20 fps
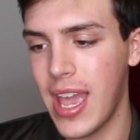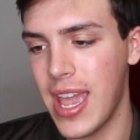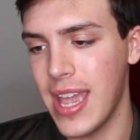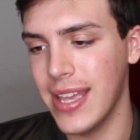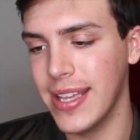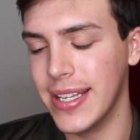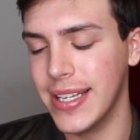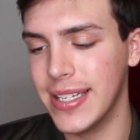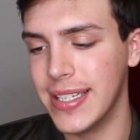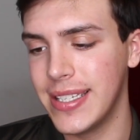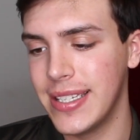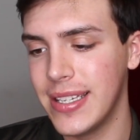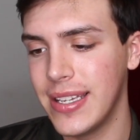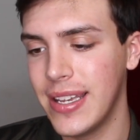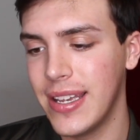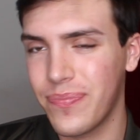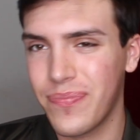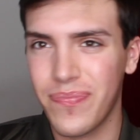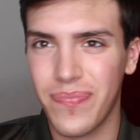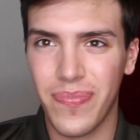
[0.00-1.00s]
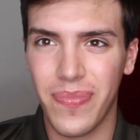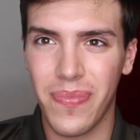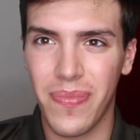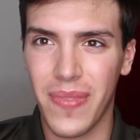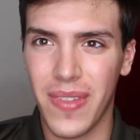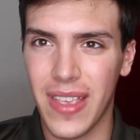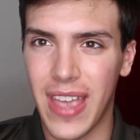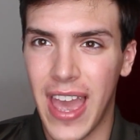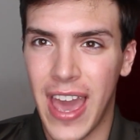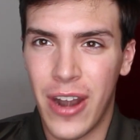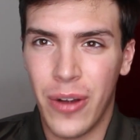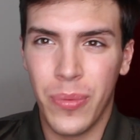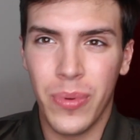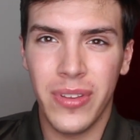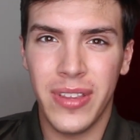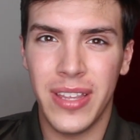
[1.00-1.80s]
and I don't